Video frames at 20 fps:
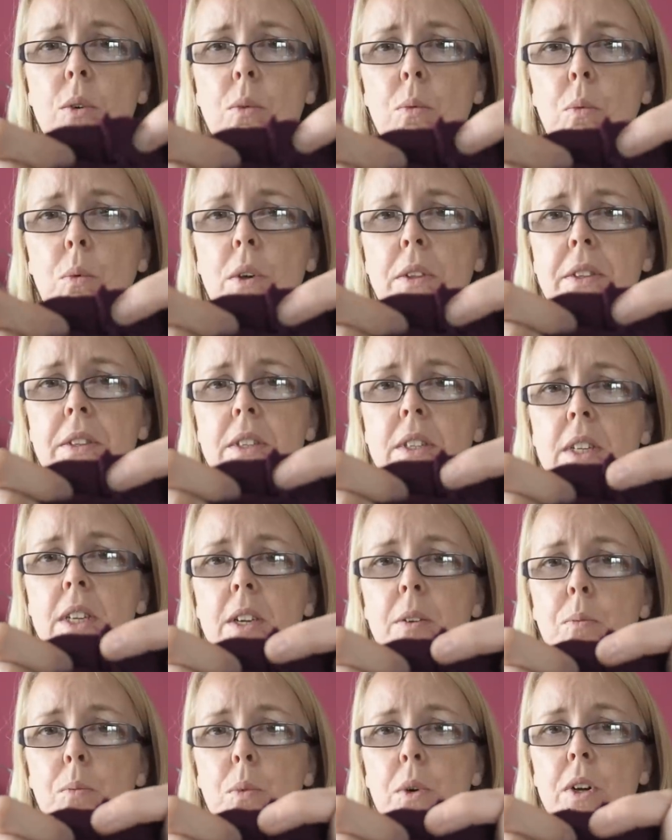one
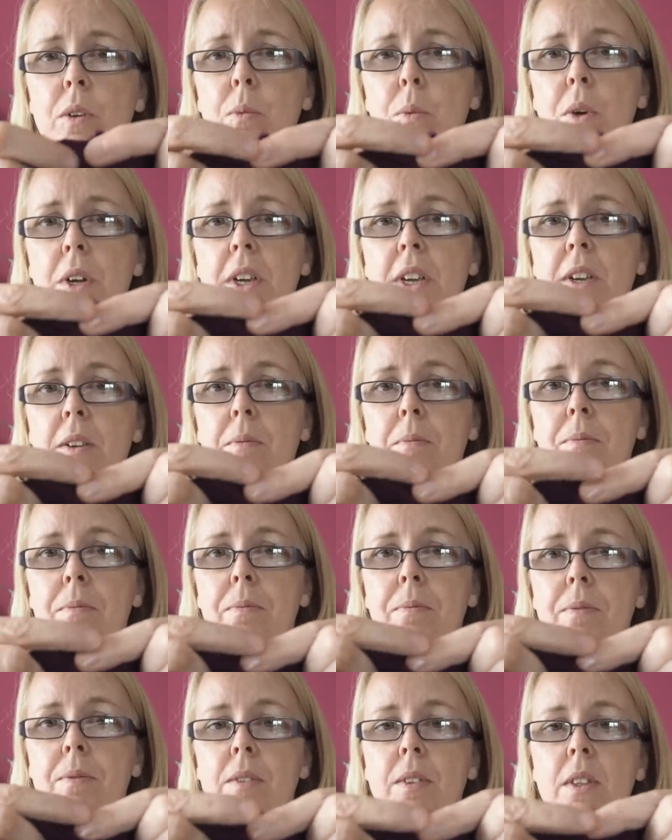seam one way
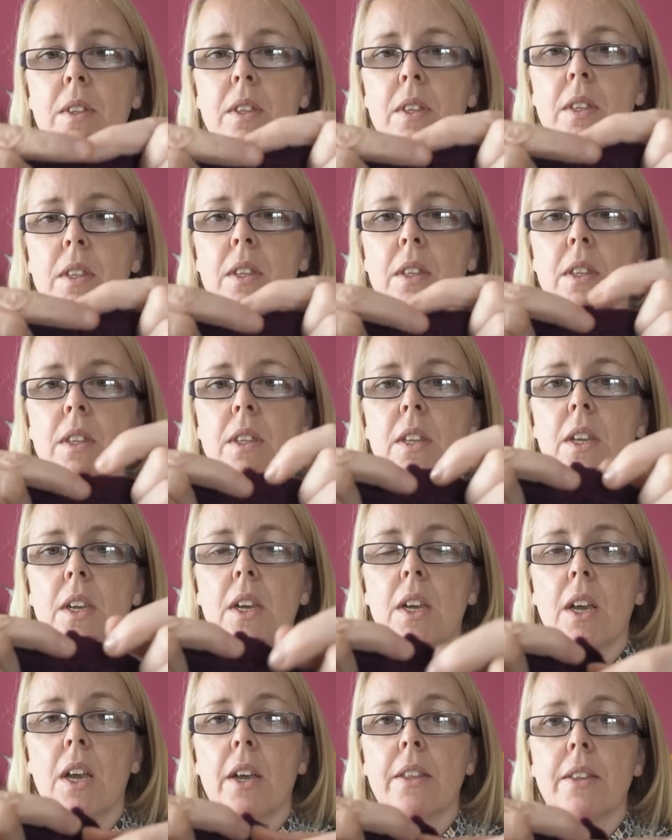
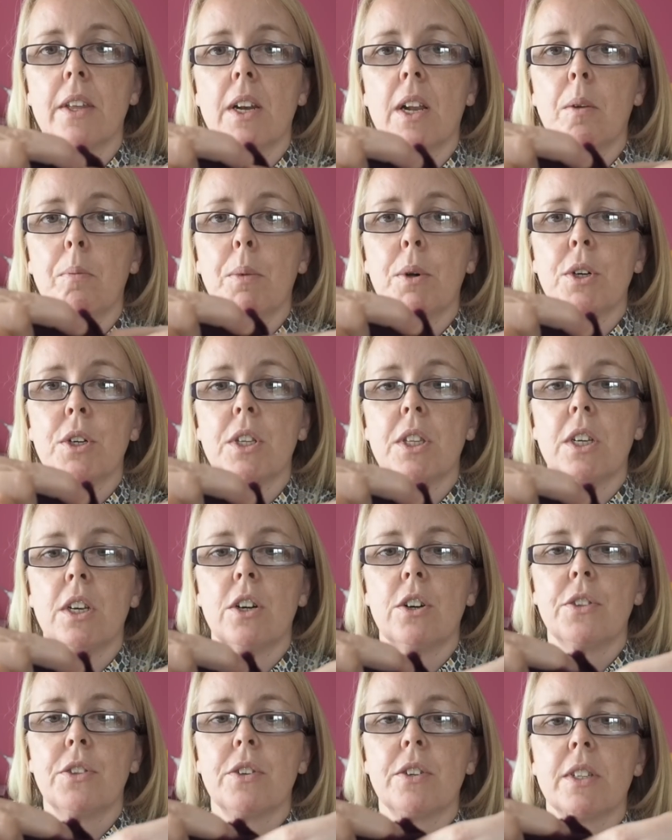and then I'll push the
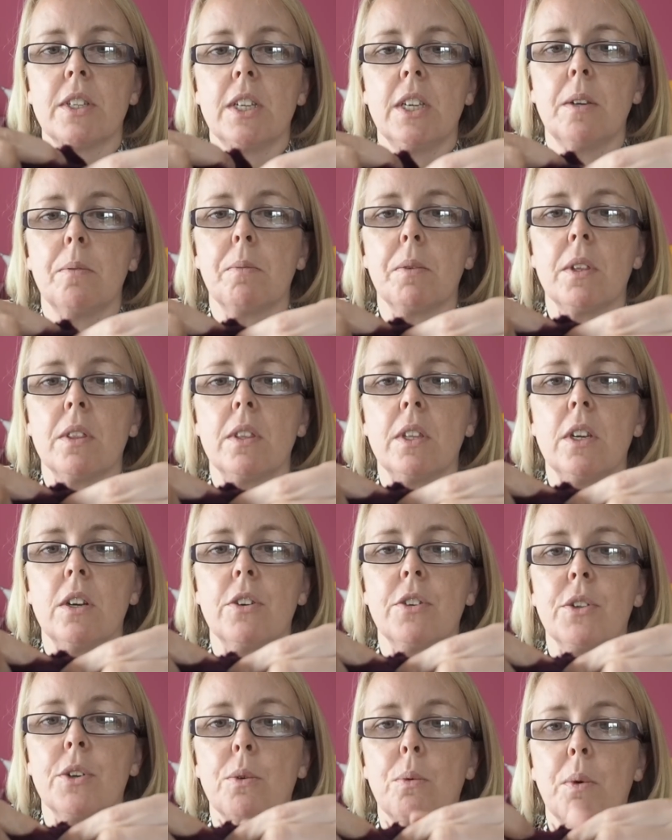other seam the
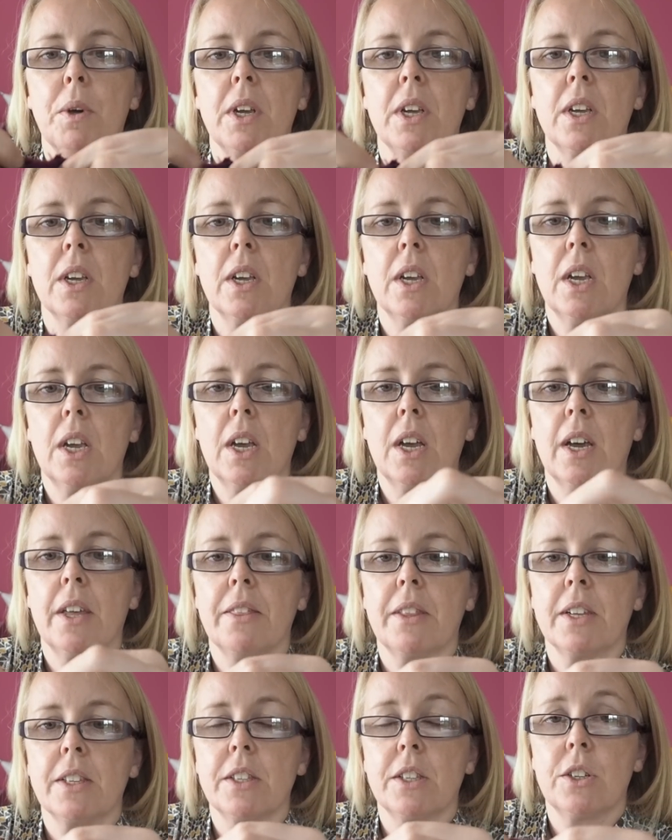other way and
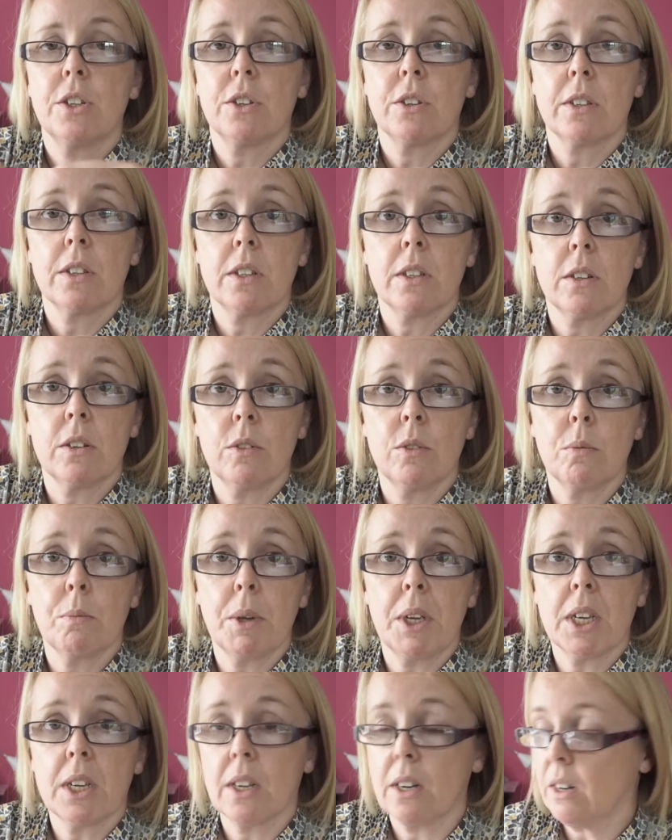that's just to
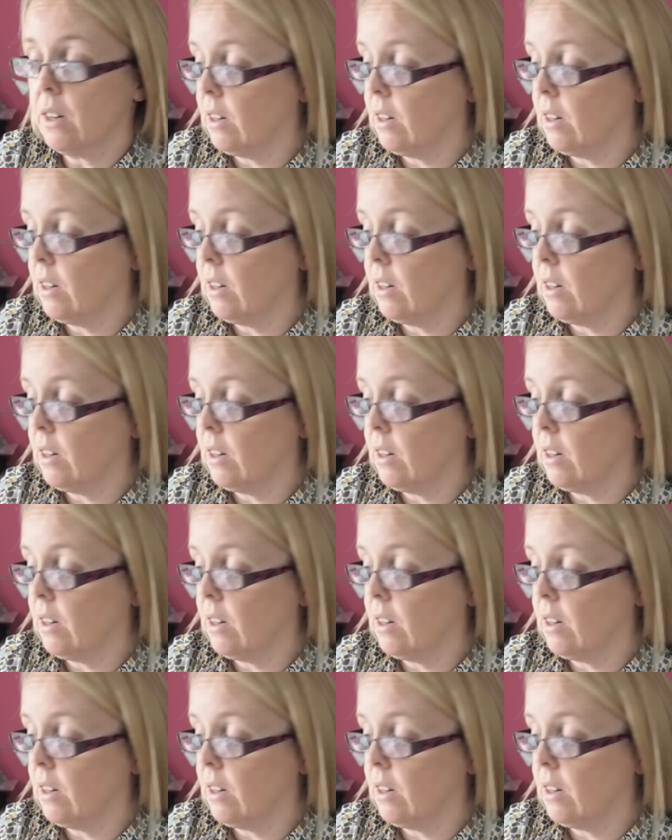make it